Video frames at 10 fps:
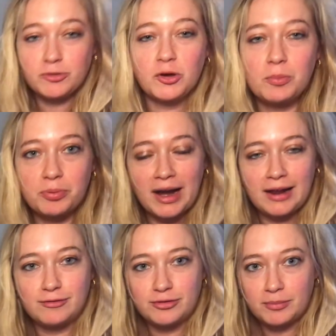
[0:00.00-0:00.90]
your
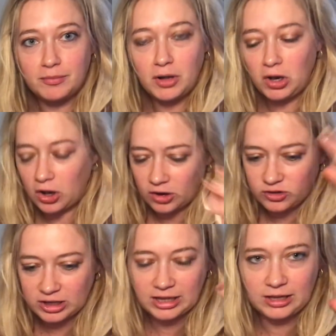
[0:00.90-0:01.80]
brain from
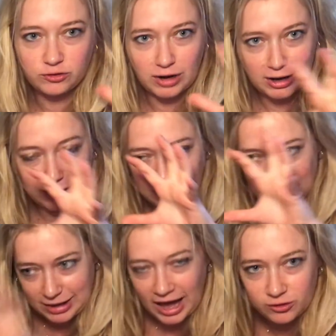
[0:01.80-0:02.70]
logically trying to
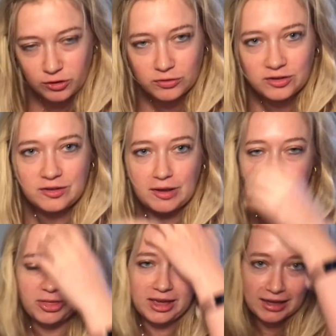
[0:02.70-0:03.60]
catch on to
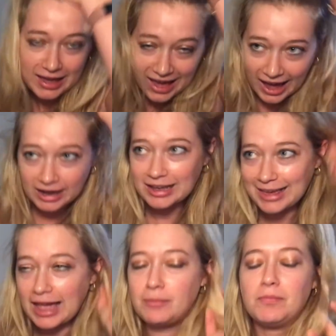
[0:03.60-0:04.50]
something, and
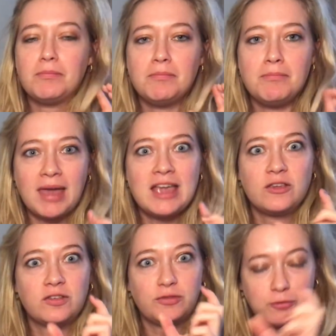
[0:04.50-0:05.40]
again
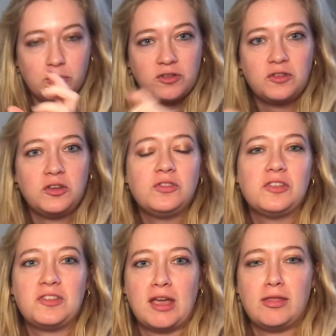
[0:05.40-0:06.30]
makes forces you to
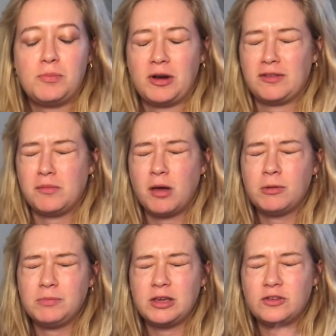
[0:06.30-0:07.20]
stay in the present
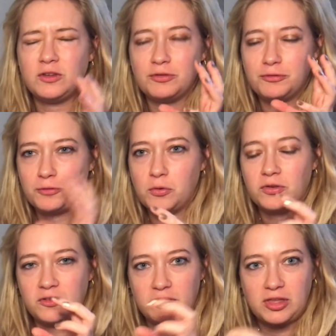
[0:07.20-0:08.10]
moment, because you're
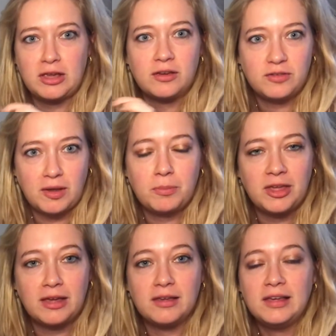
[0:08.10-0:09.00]
forced to think of
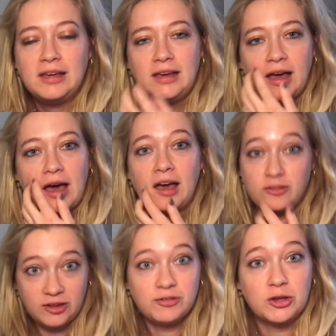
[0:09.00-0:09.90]
something uh,
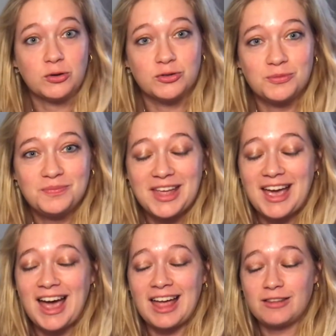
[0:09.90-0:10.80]
difficult.
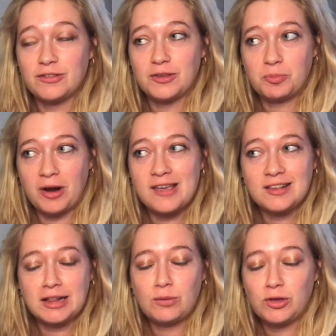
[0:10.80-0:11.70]
And
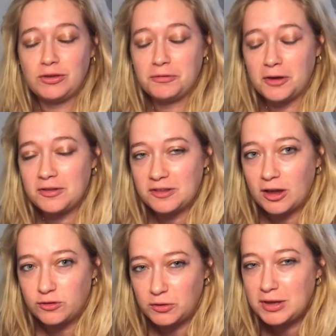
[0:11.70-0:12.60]
surprisingly, when you first
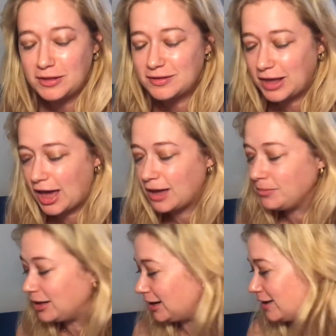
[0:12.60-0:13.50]
start doing this game,
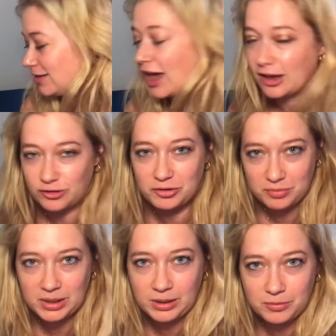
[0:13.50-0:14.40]
it is actually
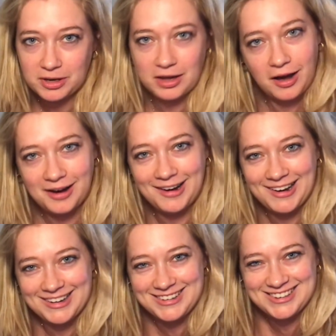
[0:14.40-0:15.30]
really, really
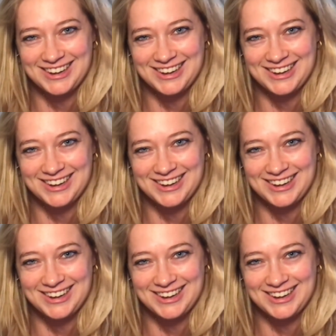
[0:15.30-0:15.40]
hard.